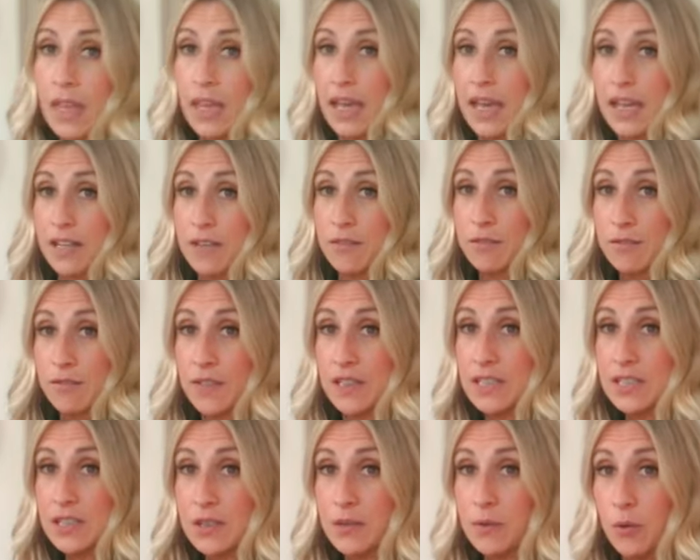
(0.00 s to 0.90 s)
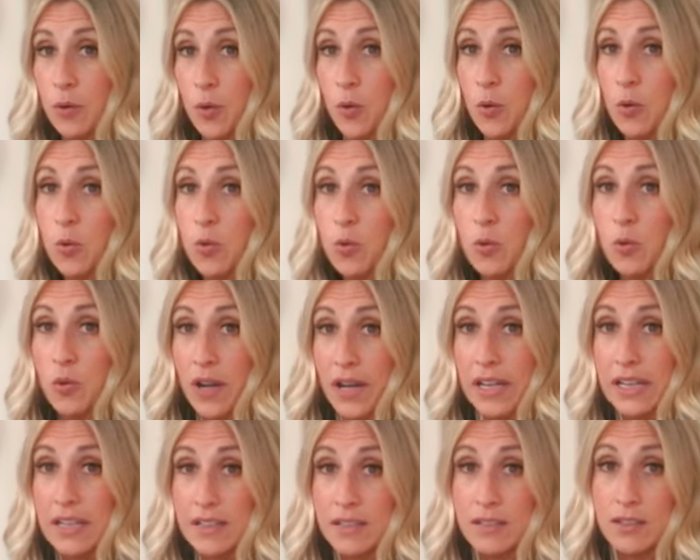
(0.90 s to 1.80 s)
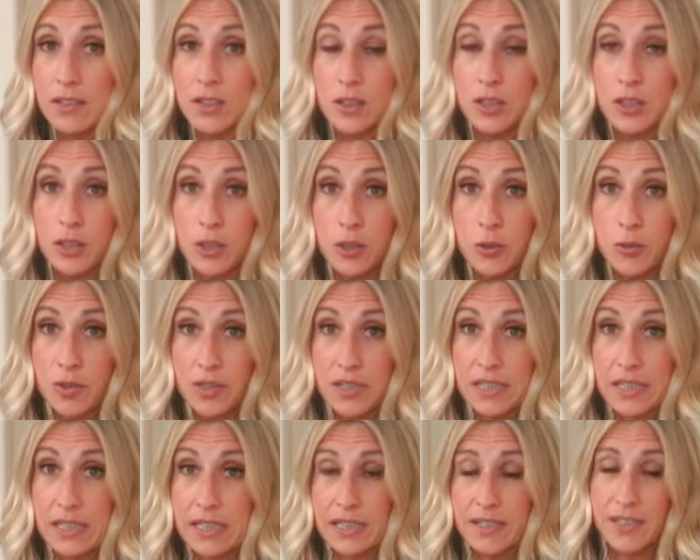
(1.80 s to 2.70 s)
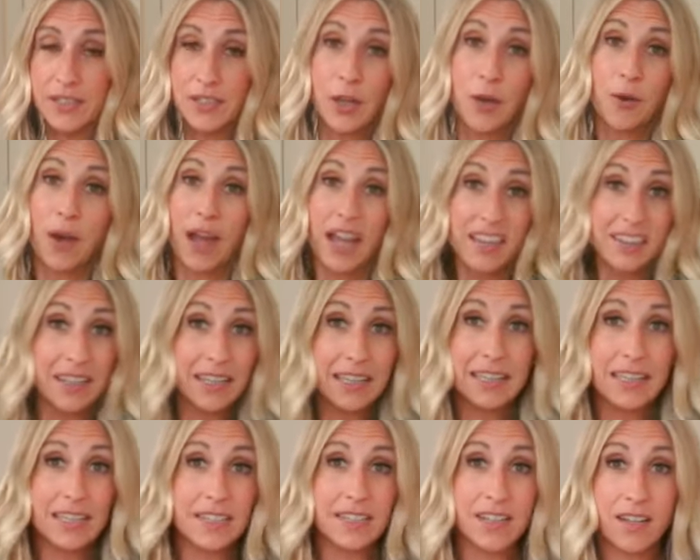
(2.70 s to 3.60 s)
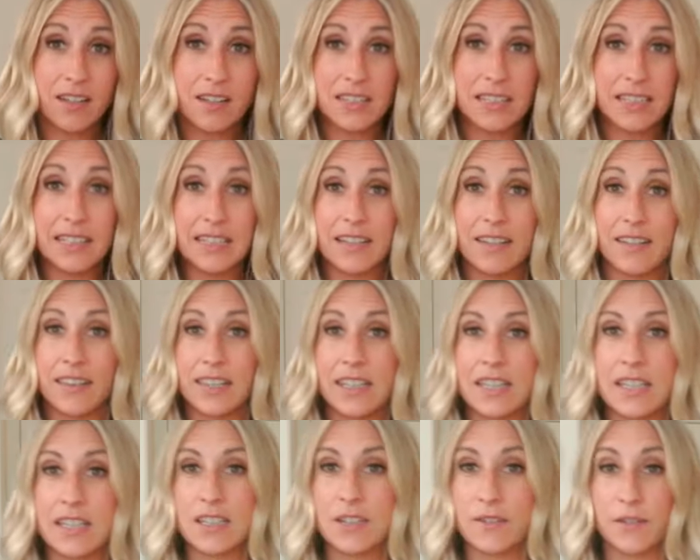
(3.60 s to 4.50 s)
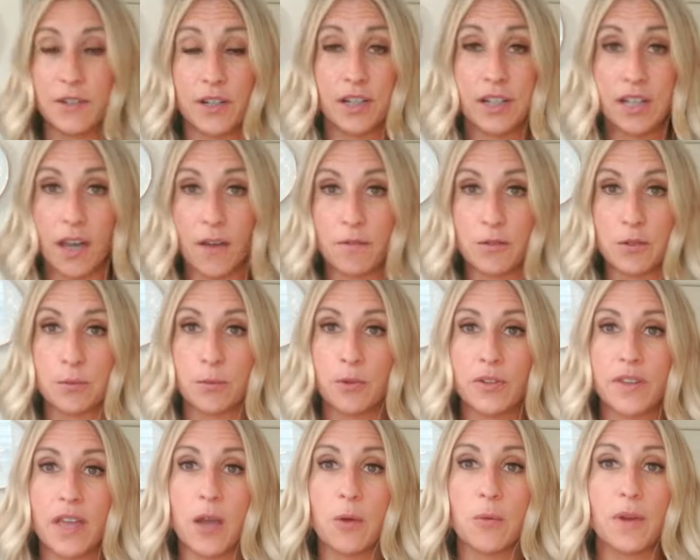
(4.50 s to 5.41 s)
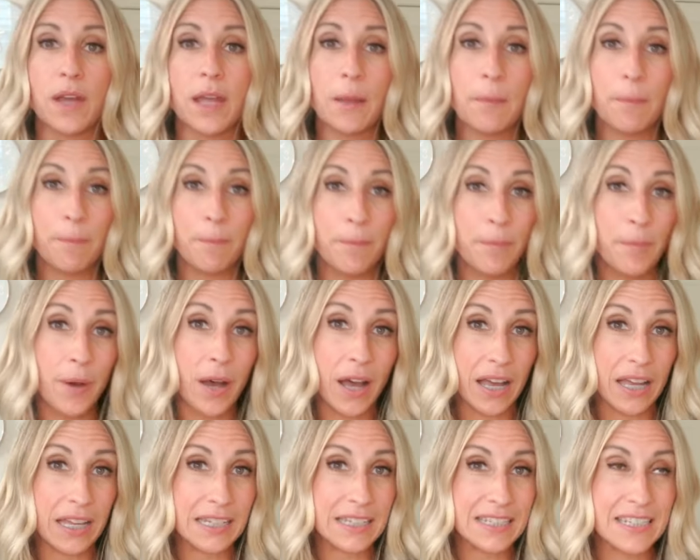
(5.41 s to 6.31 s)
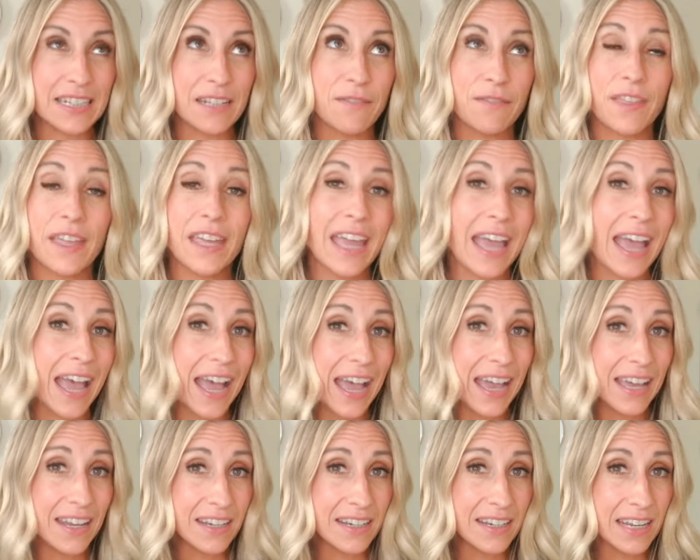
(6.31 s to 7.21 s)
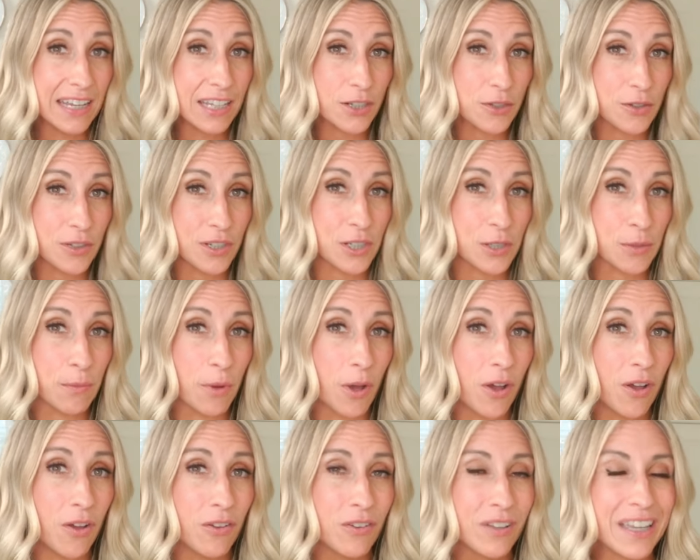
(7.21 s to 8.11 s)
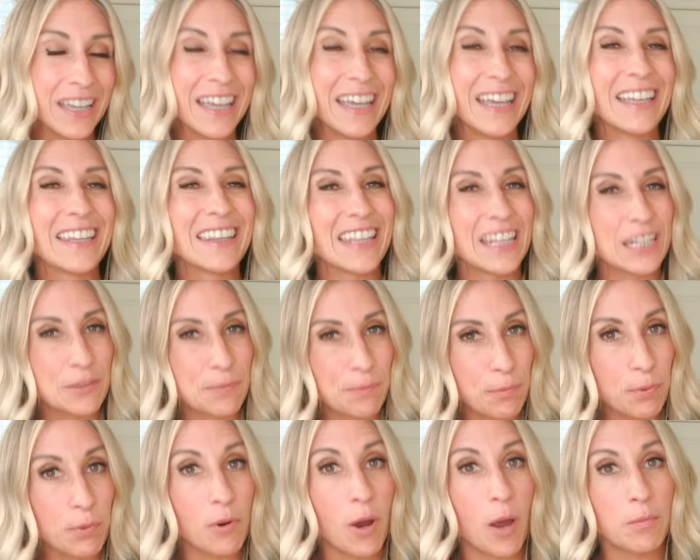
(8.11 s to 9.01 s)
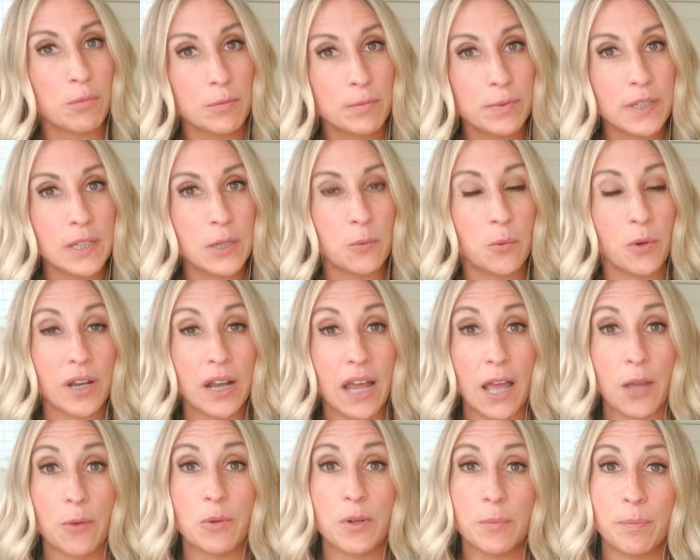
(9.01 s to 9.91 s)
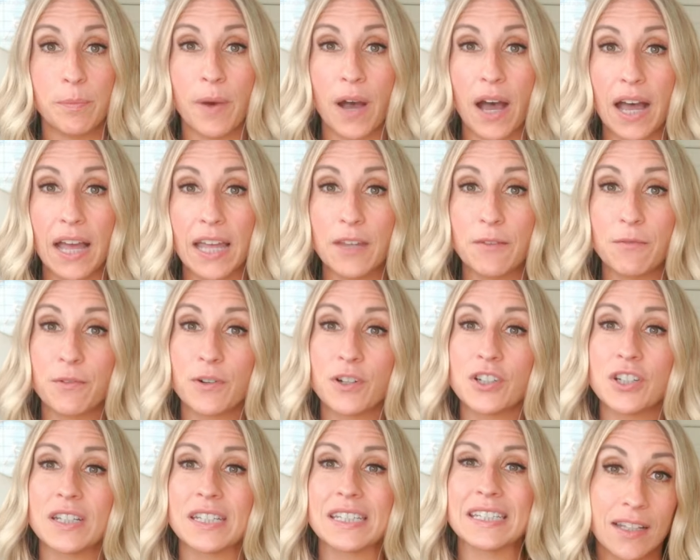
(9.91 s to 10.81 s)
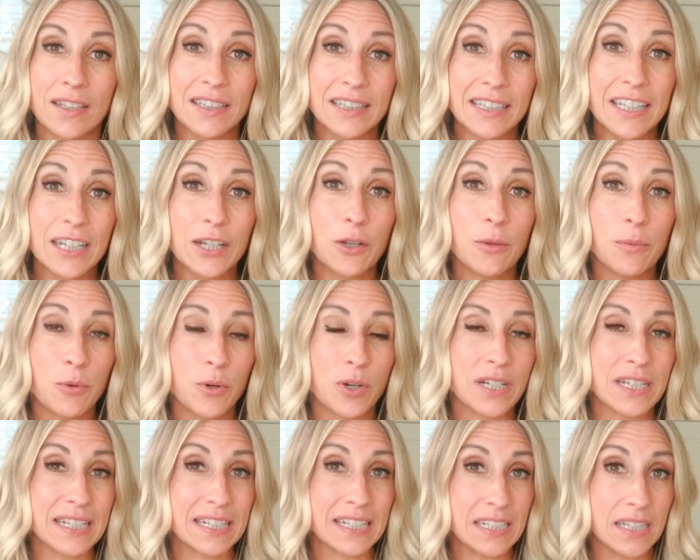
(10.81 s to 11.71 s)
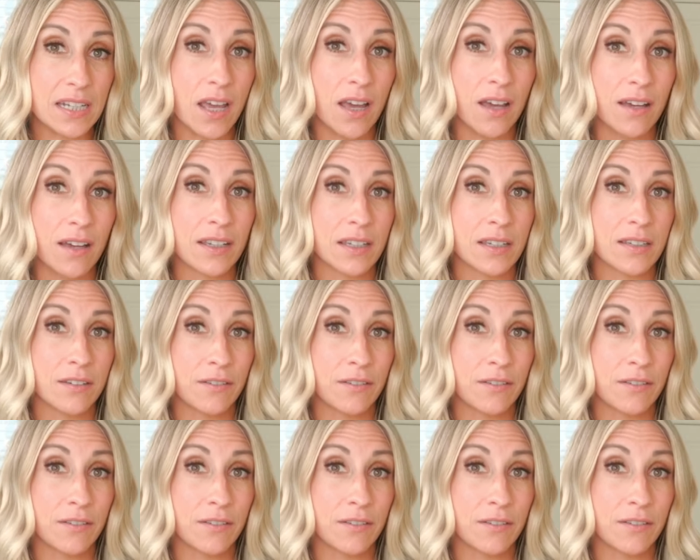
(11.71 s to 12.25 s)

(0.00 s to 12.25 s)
and it fits quite loosely. So I like it tucked in. I think it's very comfortable that way, but if they had an extra small, that's probably what I would buy for just a little more snug